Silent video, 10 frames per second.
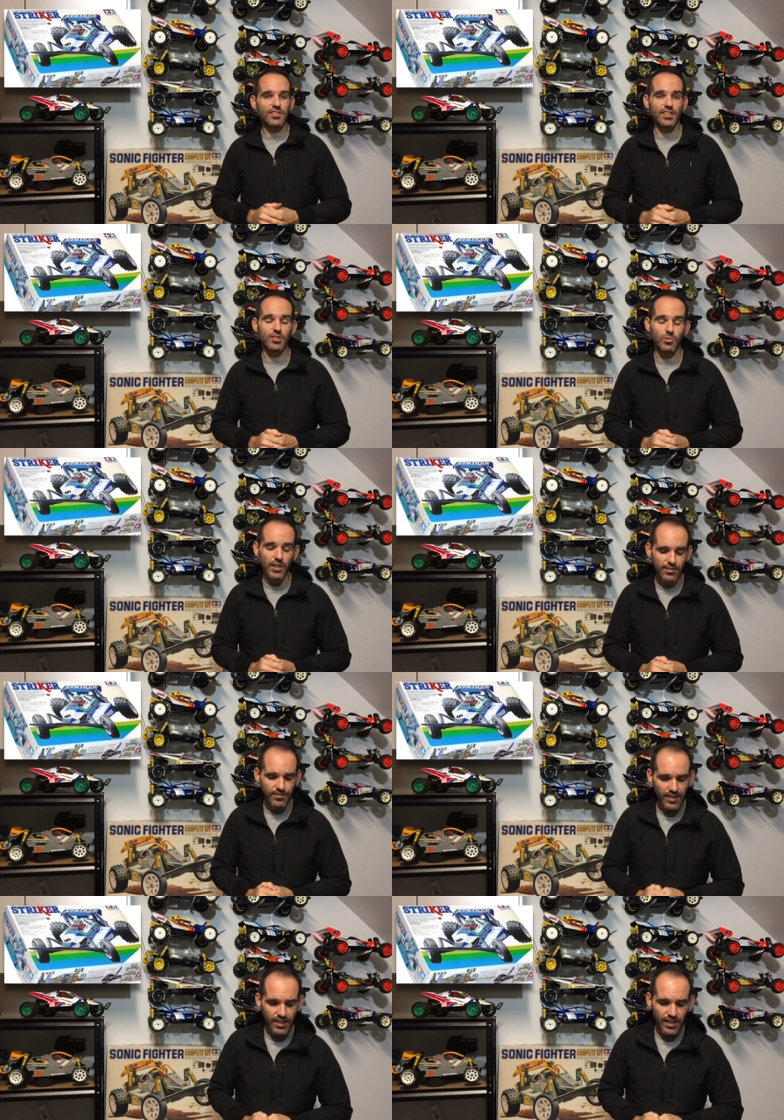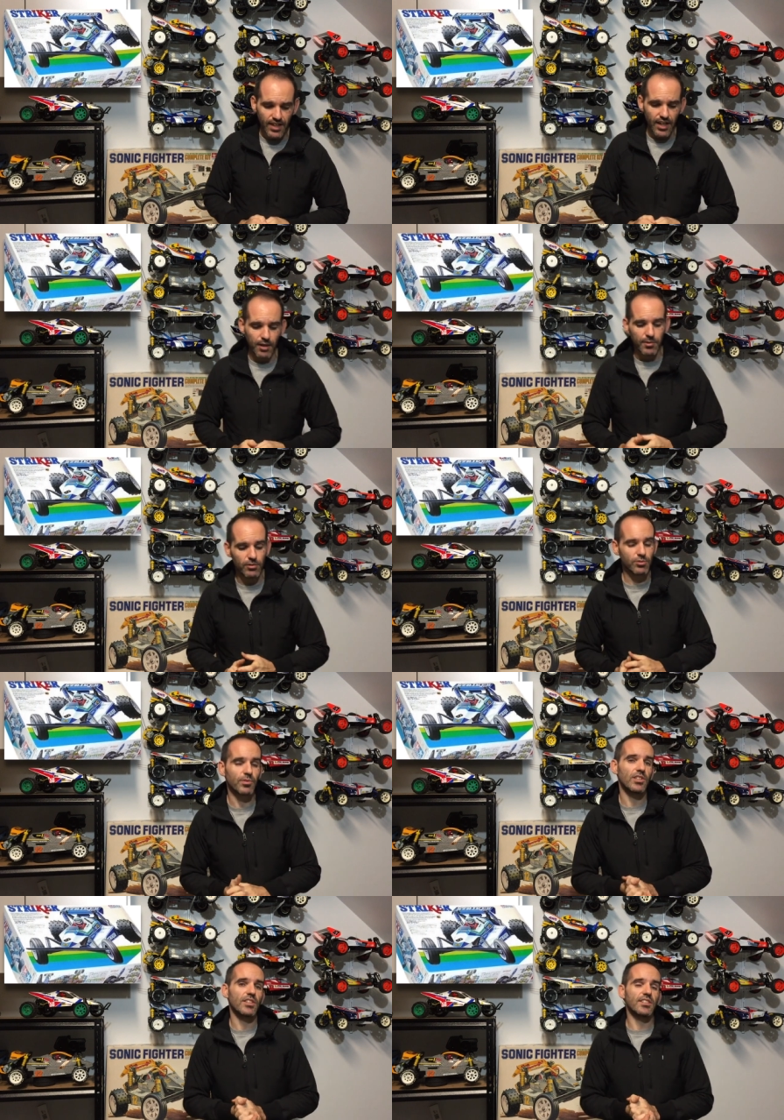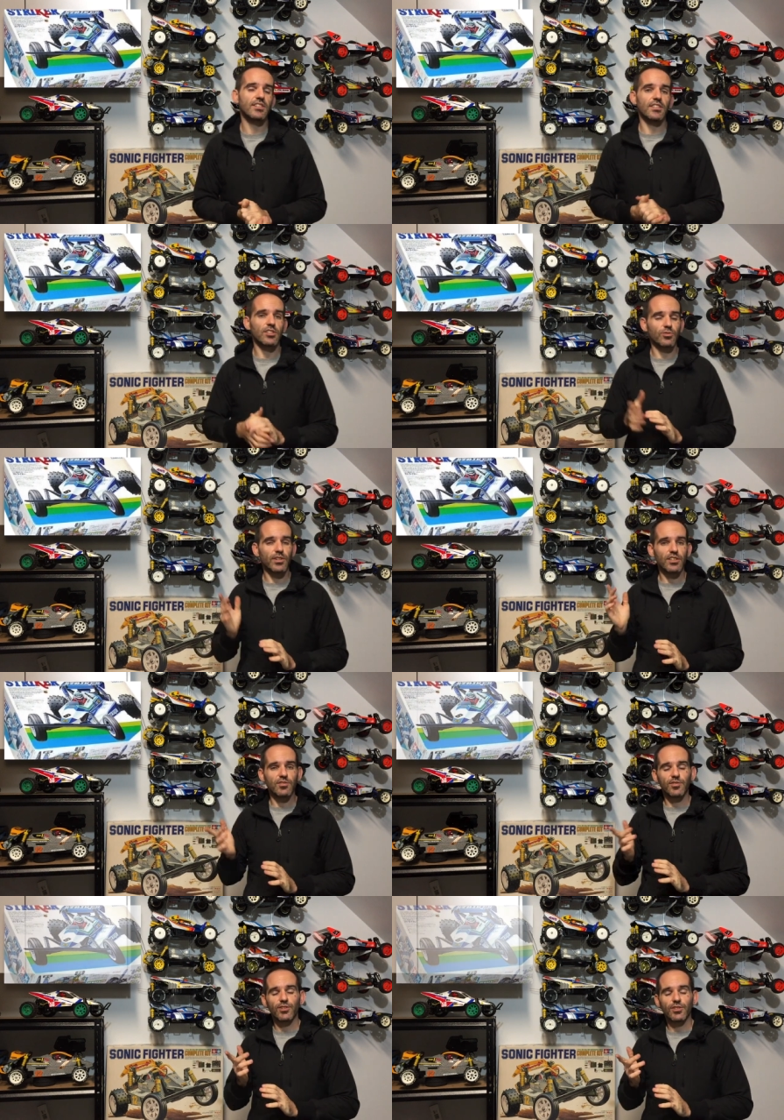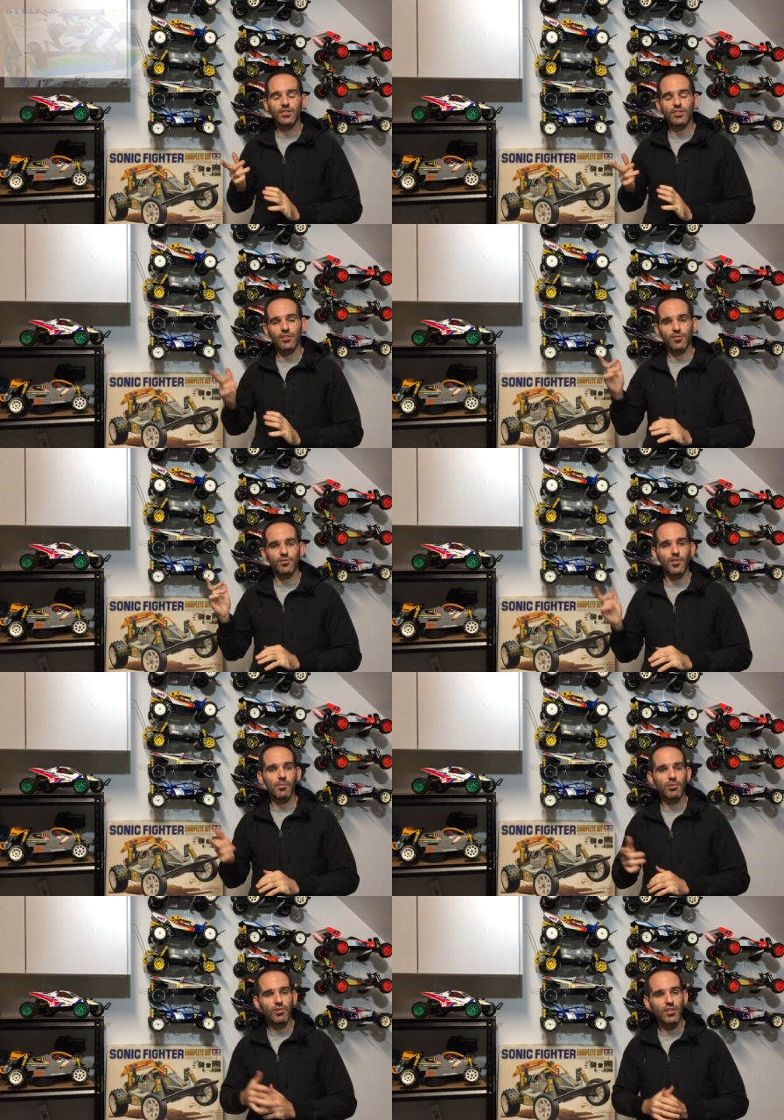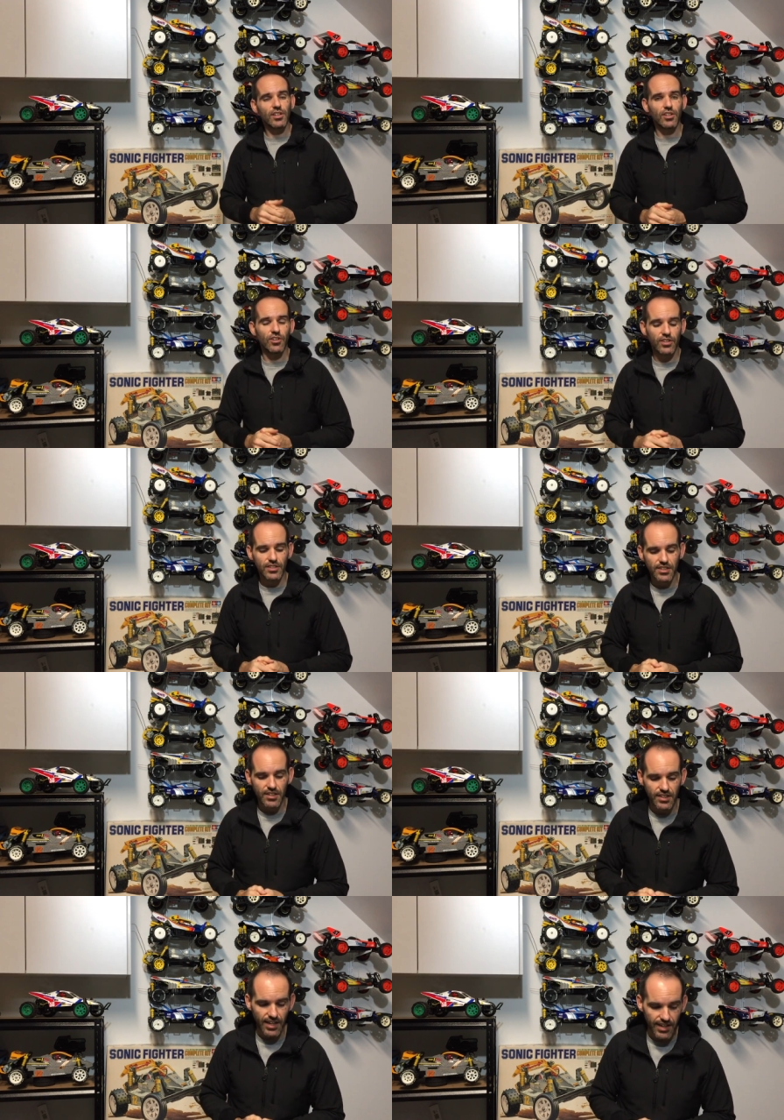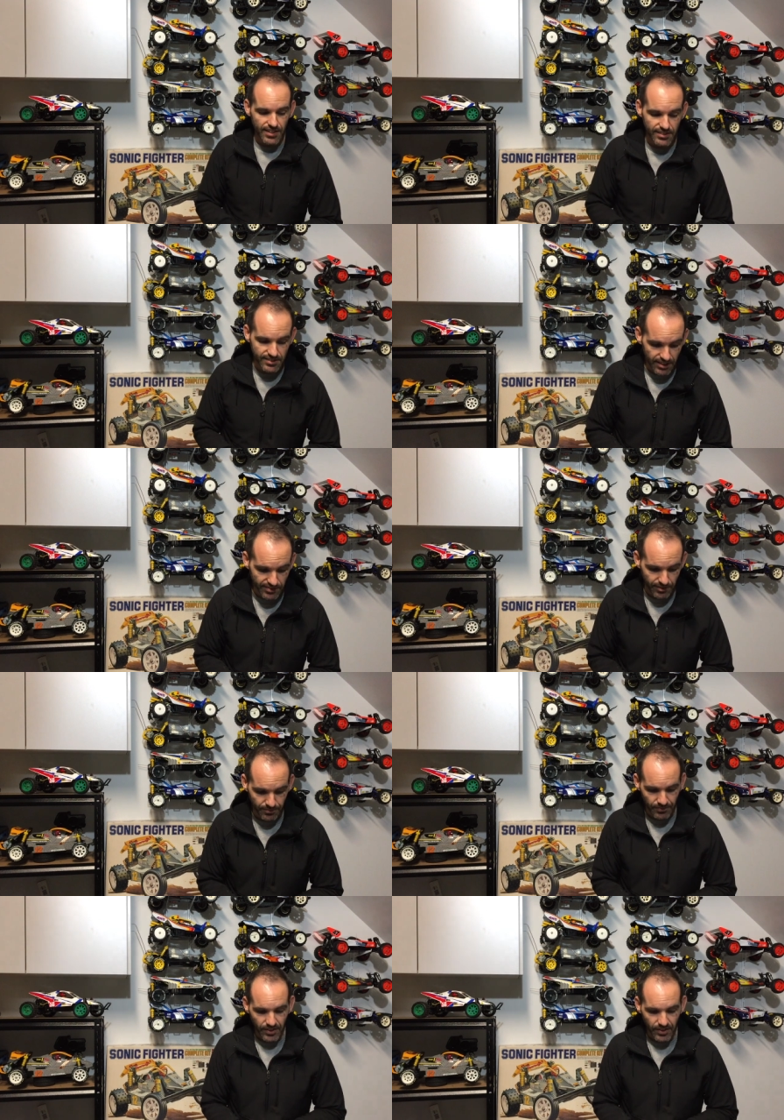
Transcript: six one, um, and it was released in the twenty-first of February nineteen eighty-seven.